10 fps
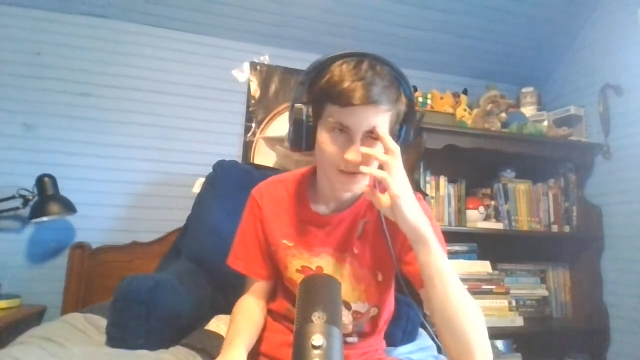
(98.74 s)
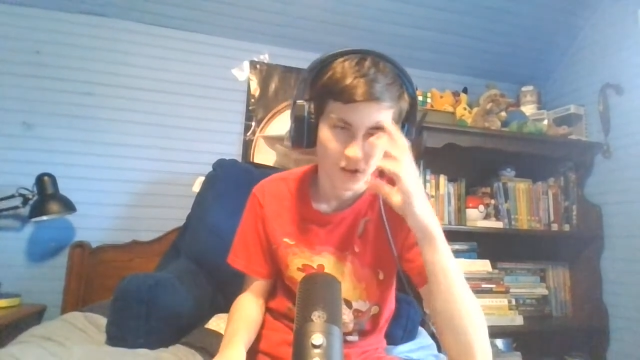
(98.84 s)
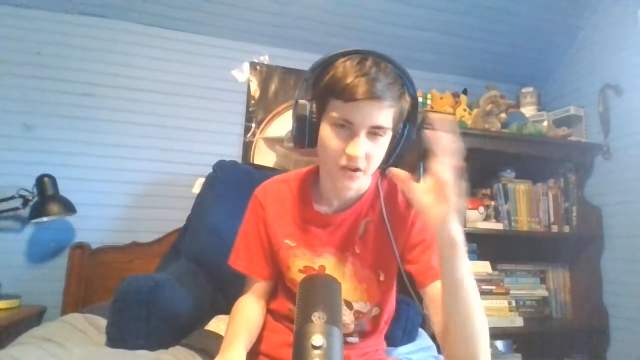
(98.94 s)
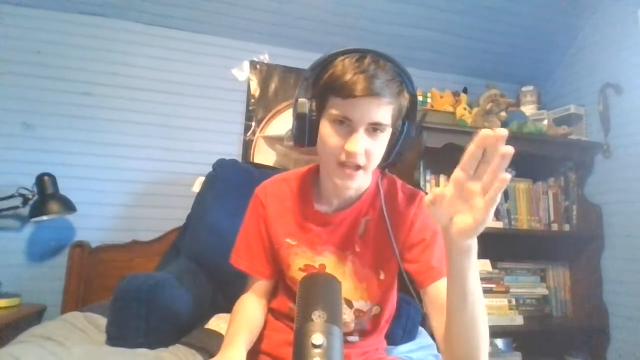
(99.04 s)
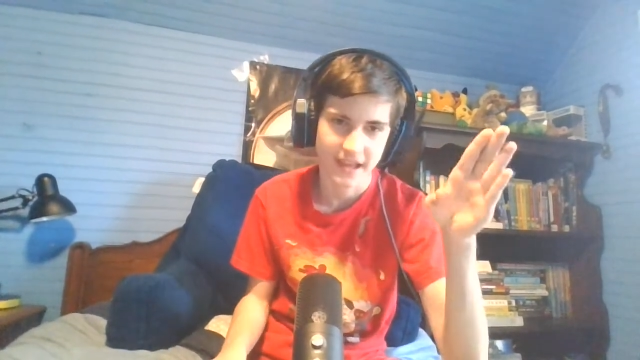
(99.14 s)

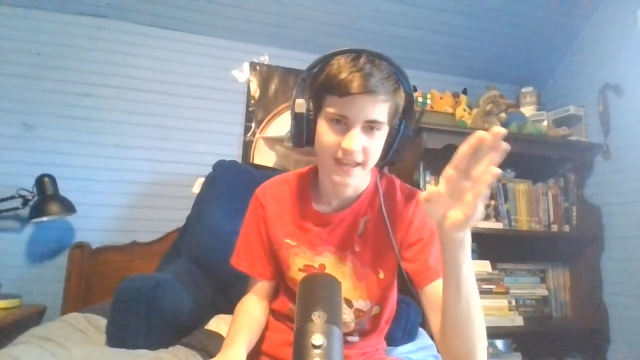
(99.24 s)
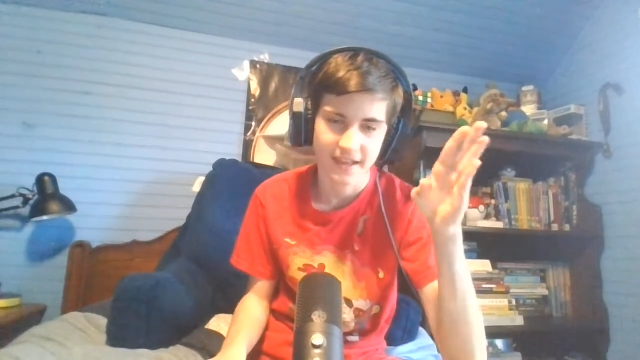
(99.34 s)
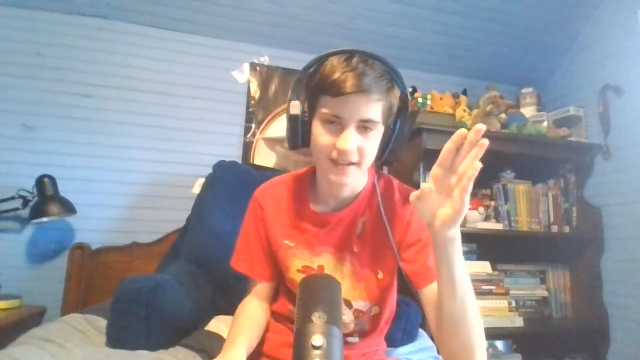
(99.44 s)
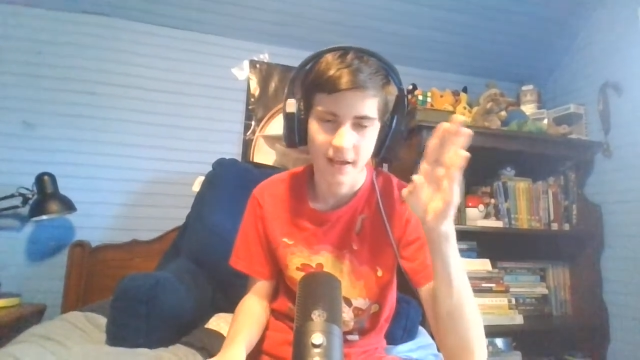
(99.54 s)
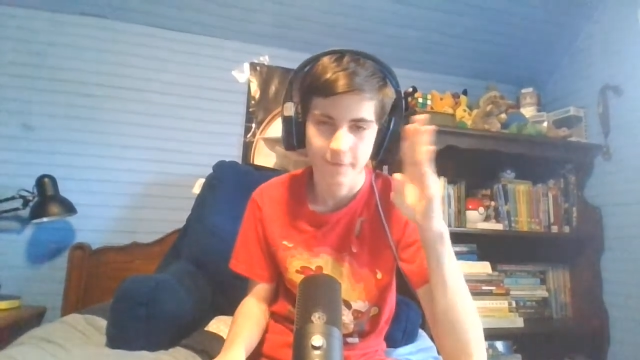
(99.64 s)
Okay, I
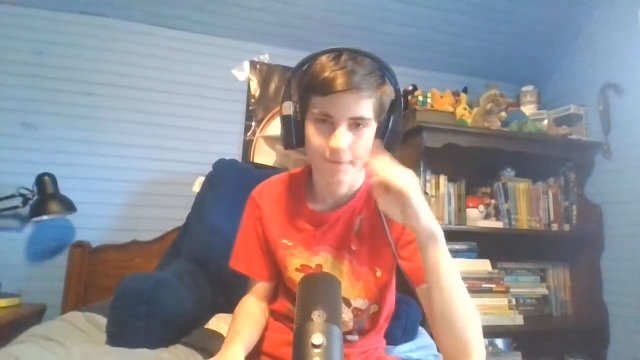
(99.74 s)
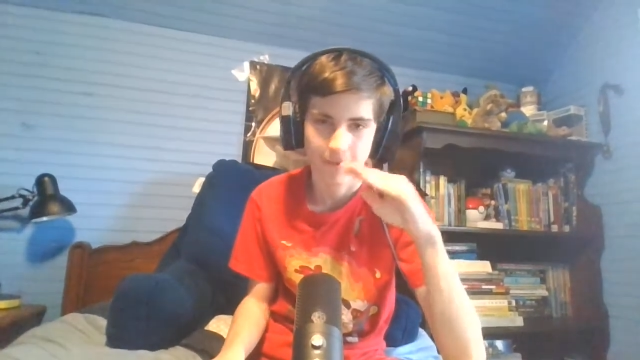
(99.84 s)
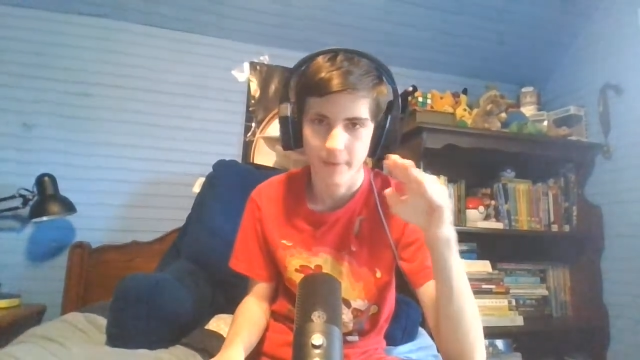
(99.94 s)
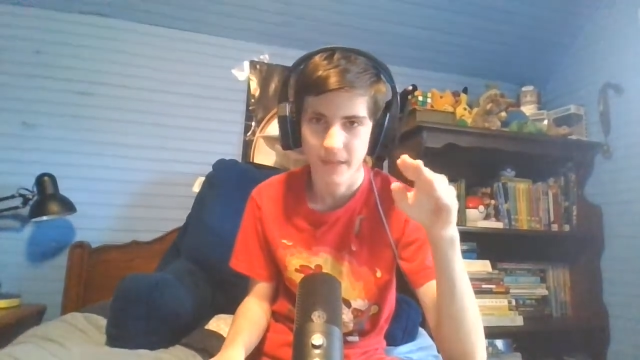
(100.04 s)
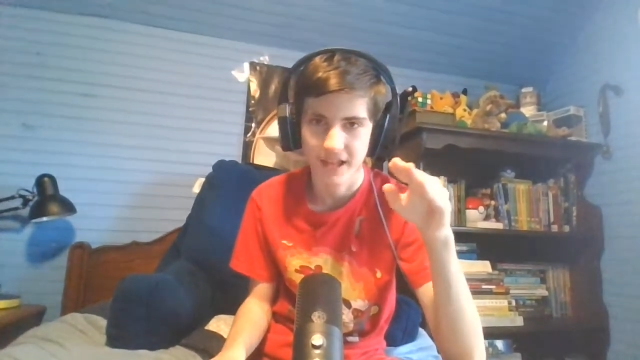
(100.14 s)
get that
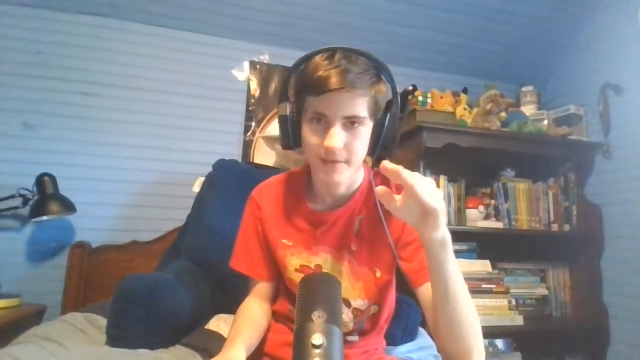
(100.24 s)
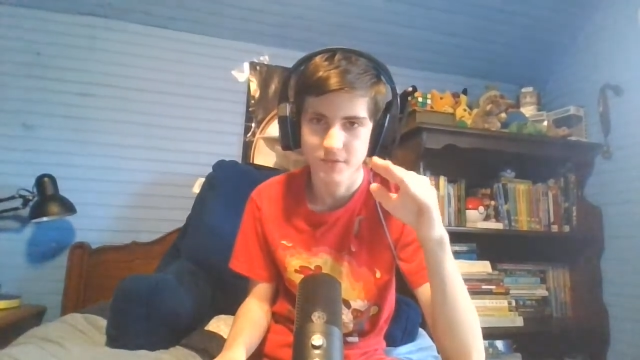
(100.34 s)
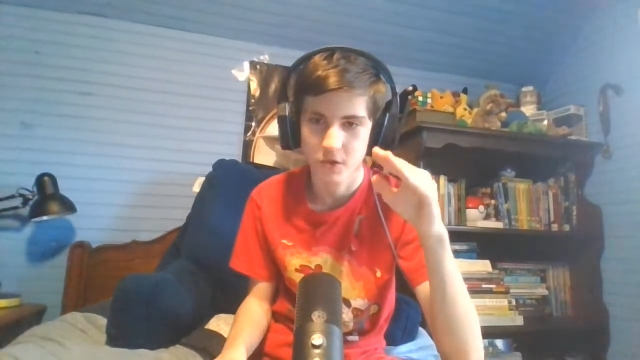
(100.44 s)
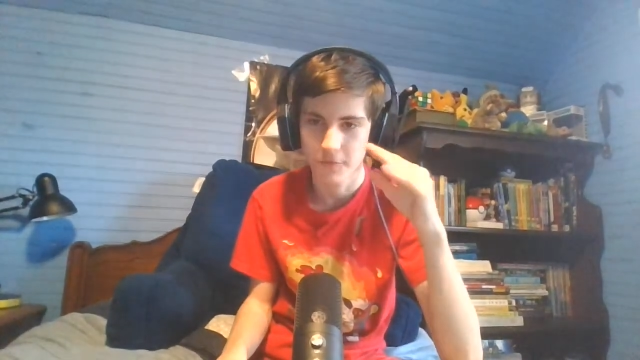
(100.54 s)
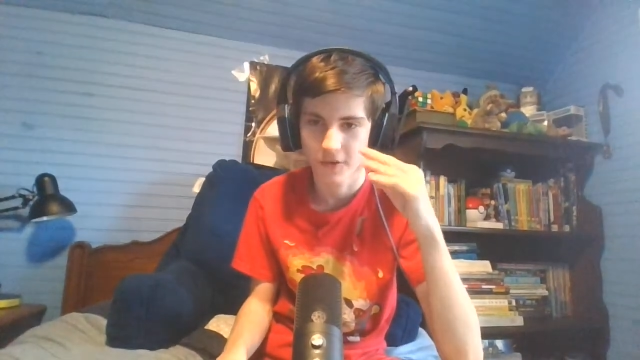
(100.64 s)
family comes
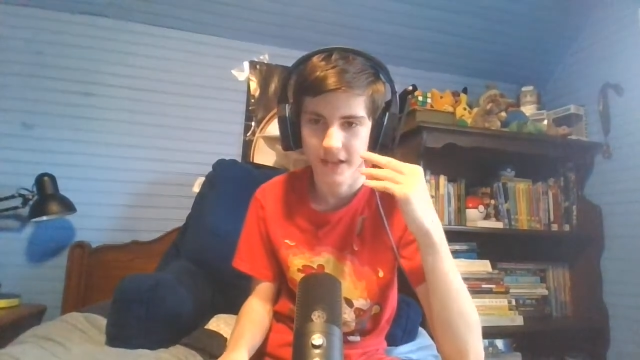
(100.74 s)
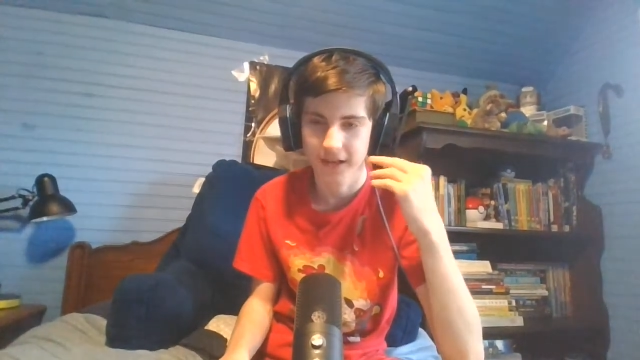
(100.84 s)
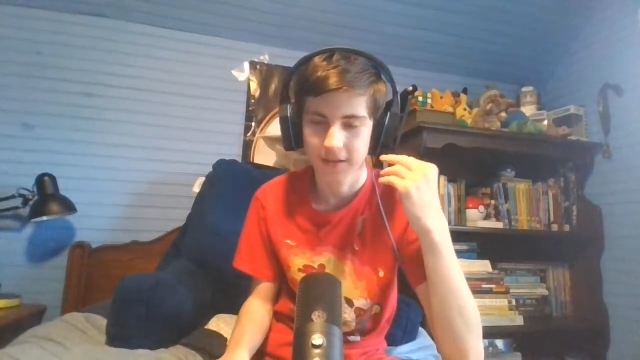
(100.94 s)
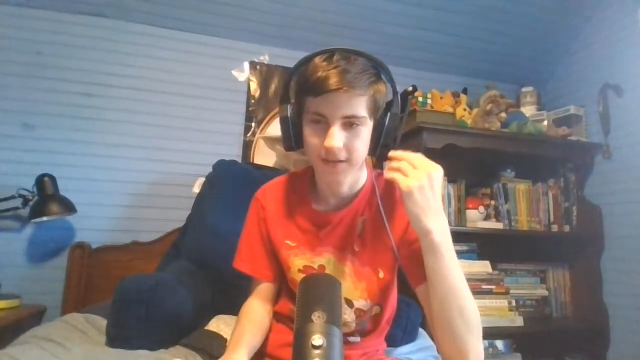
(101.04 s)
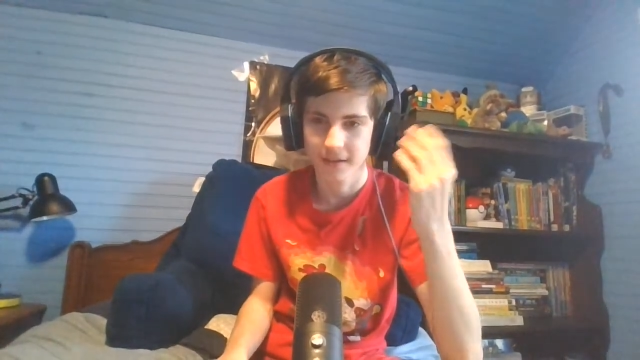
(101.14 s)
over like